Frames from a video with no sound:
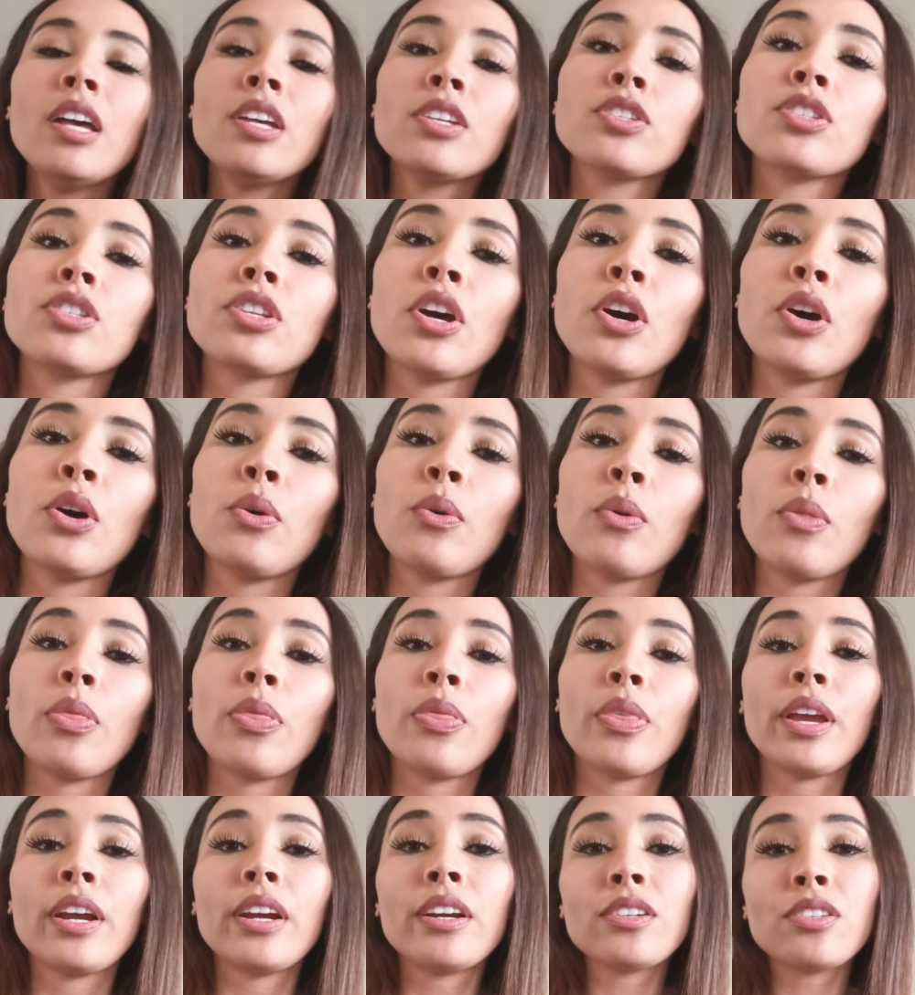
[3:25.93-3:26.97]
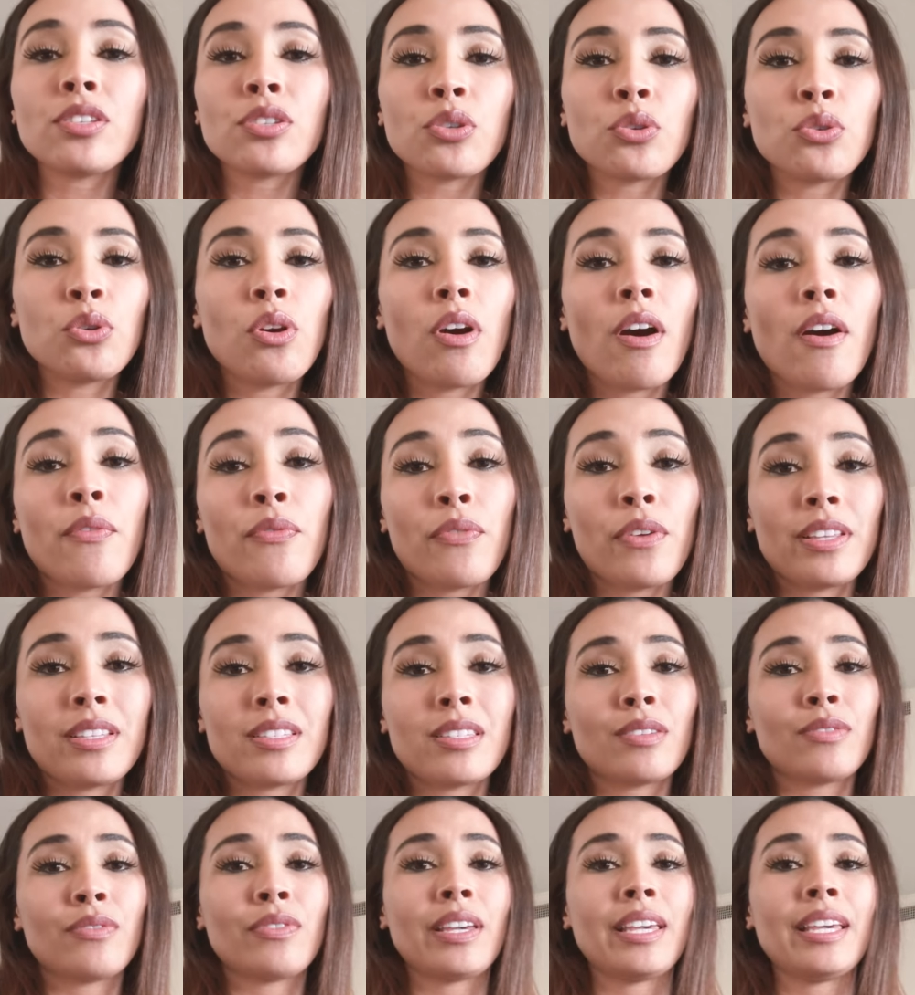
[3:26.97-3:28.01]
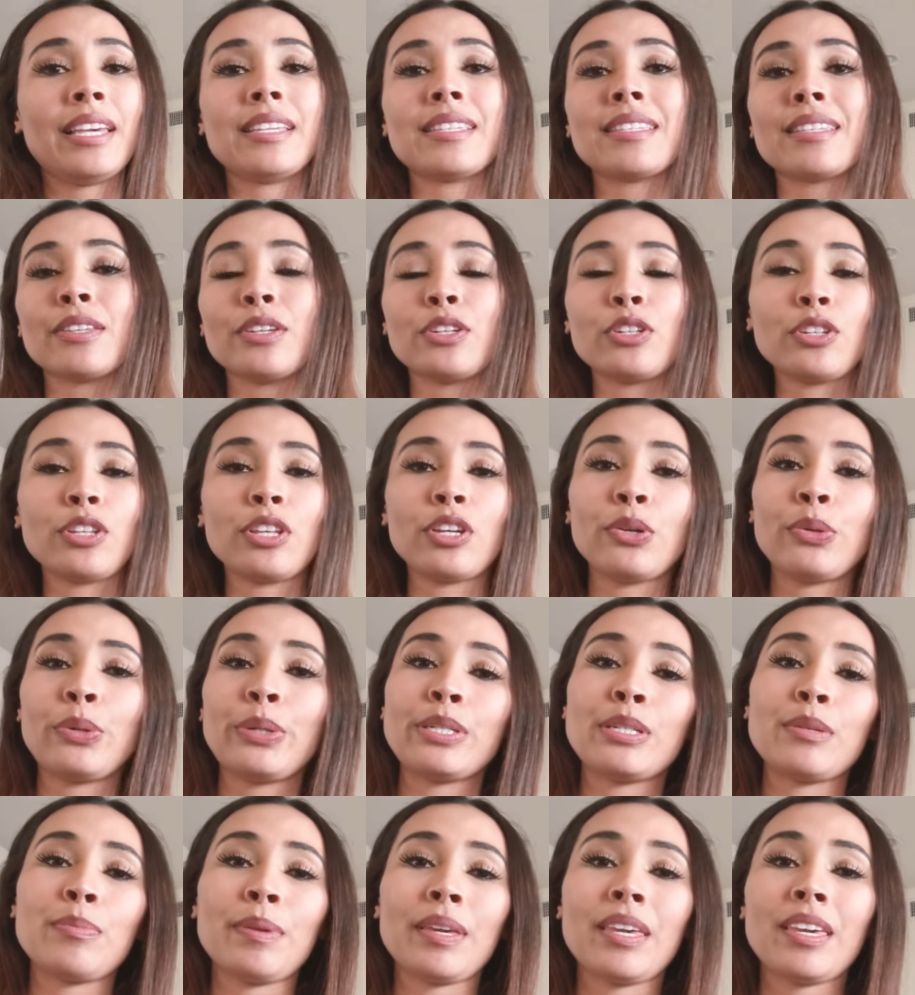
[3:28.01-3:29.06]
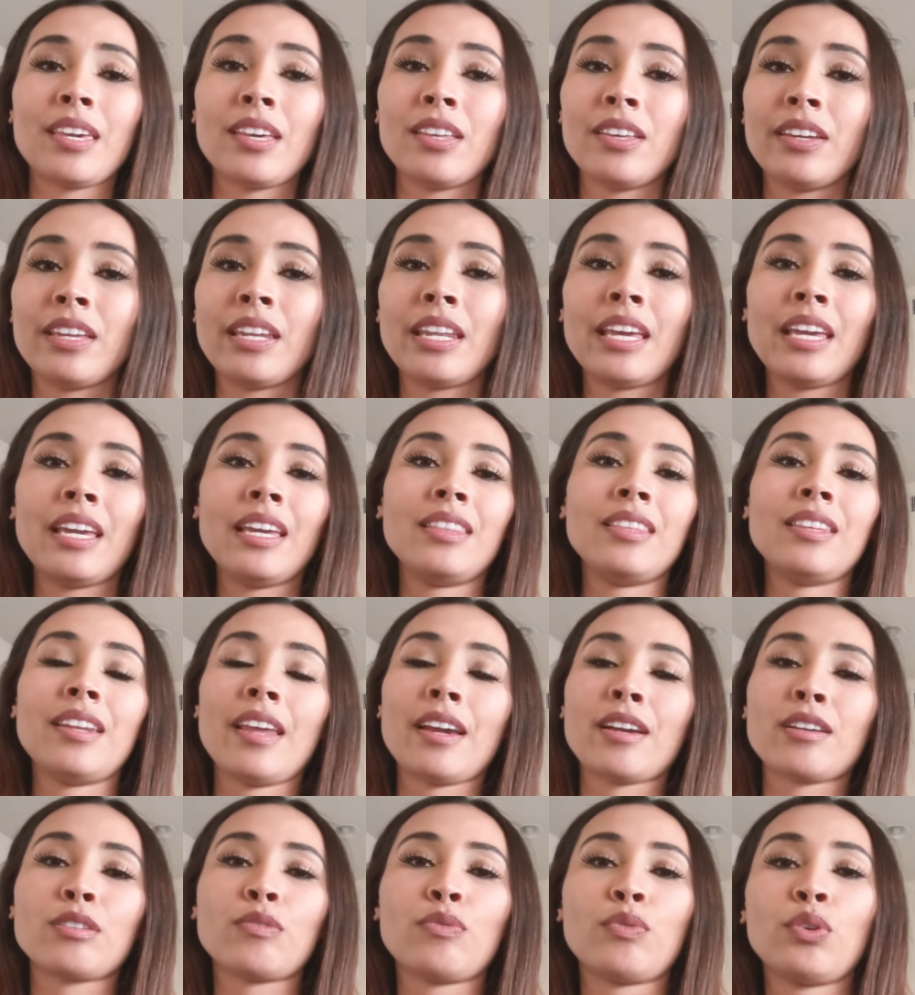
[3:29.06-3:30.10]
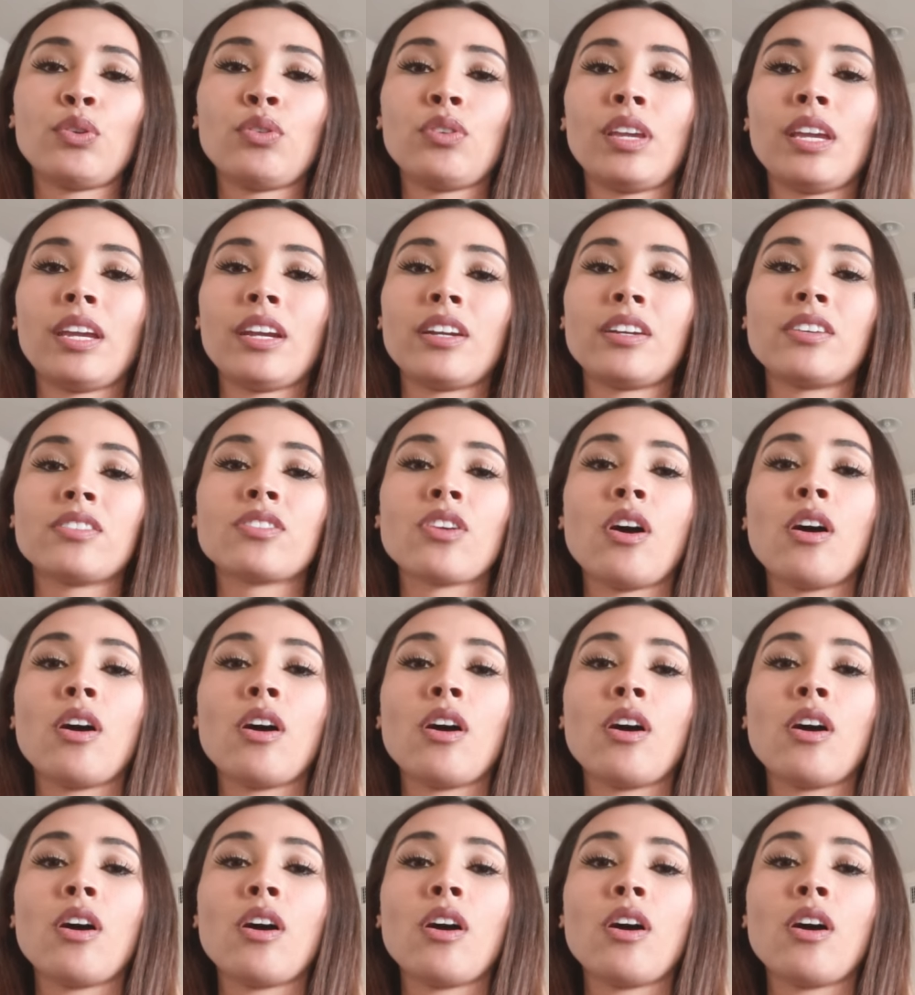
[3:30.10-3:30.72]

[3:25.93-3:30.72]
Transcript: So their school offensively is literally going to be killing it in the next few years.